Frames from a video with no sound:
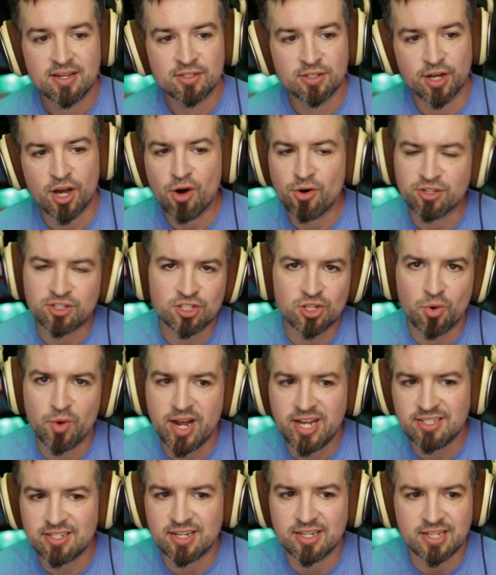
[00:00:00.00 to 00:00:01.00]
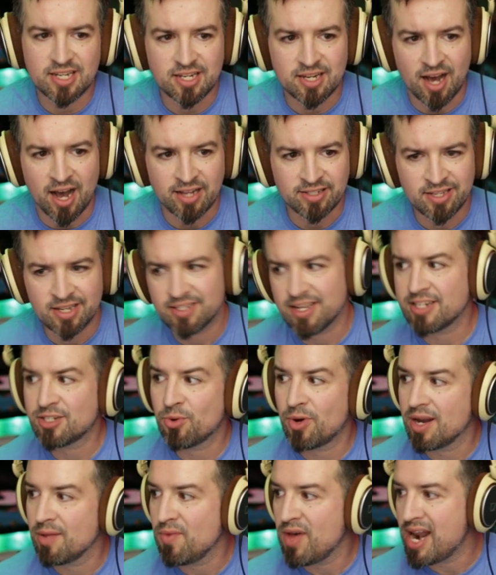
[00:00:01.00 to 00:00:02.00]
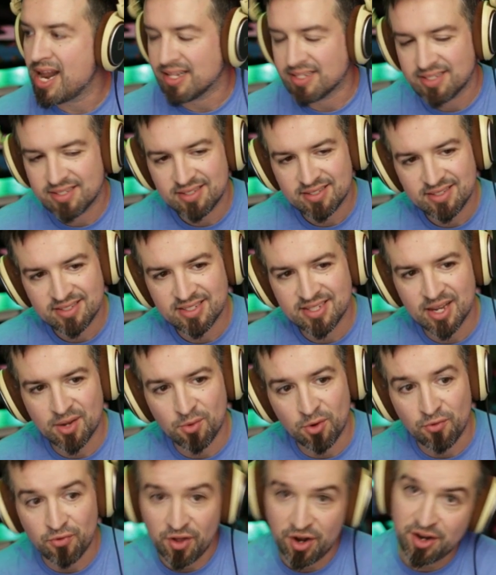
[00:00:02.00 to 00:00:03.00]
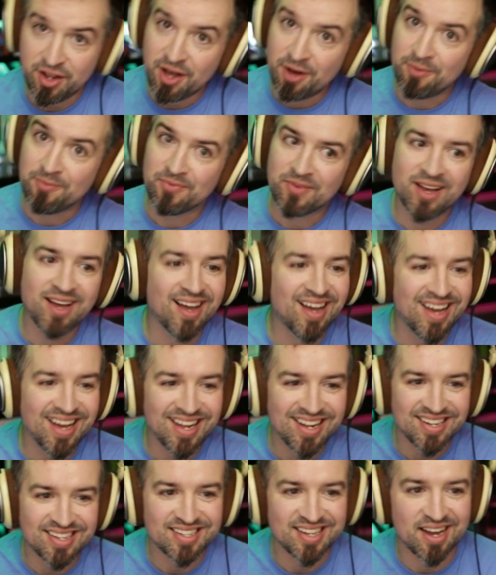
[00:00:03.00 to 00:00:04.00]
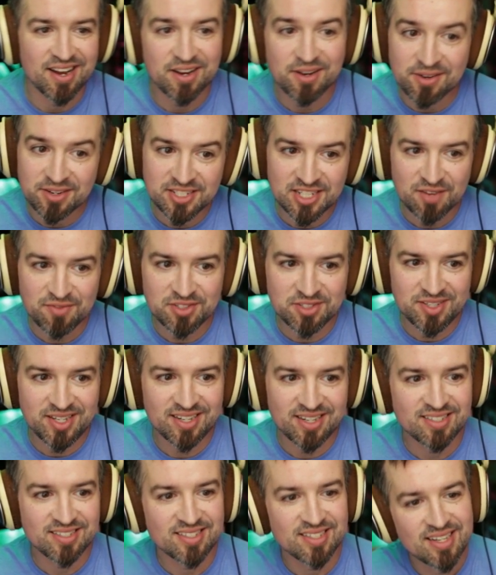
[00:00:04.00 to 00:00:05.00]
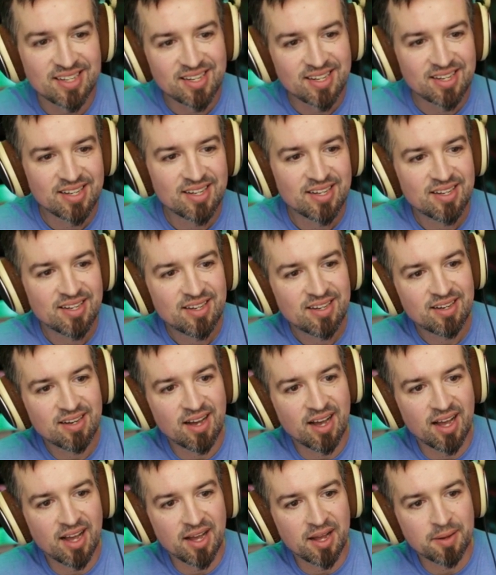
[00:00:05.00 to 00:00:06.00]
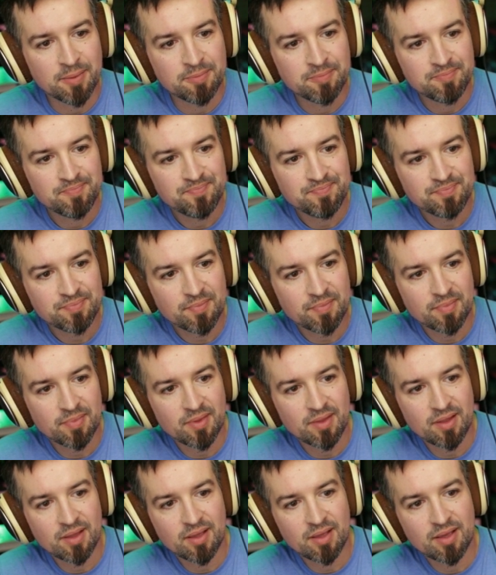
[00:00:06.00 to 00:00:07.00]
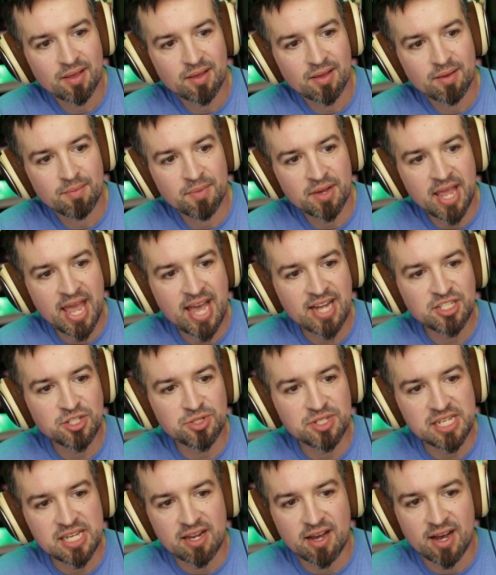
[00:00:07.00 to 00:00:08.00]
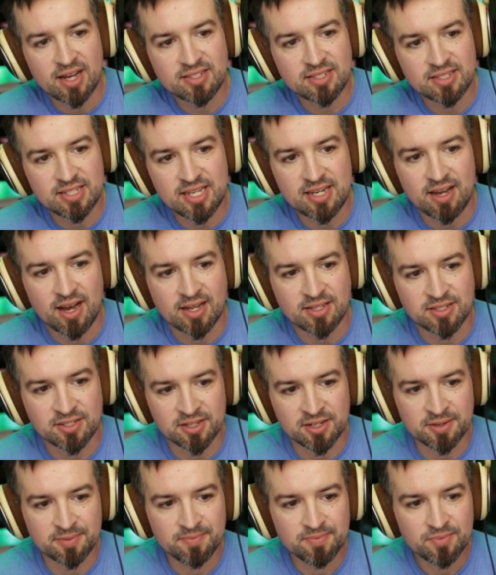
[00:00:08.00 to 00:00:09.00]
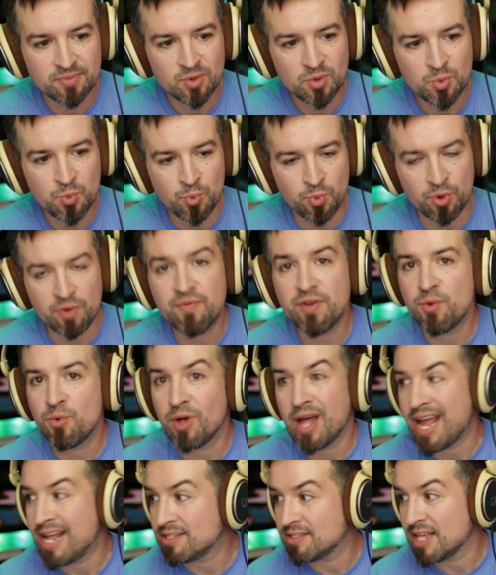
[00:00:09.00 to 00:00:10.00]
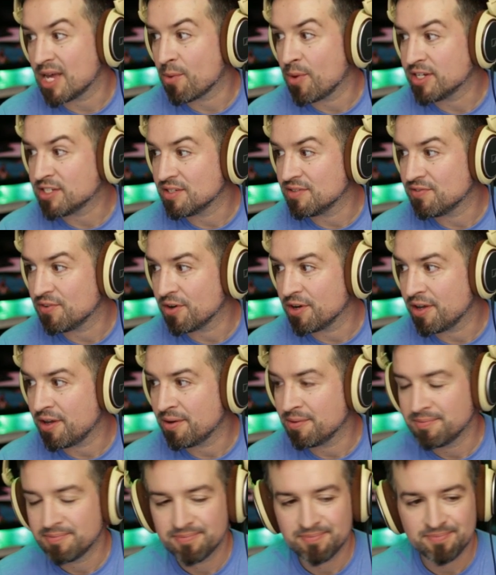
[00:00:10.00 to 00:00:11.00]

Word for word: It's like, oh, it's so easy to DDoS. It takes like twenty minutes. It's like, well, there you go. Now you go in jail for two years. Um, but can't you DDoS the DDoSer? Wolvie will answer that question for you.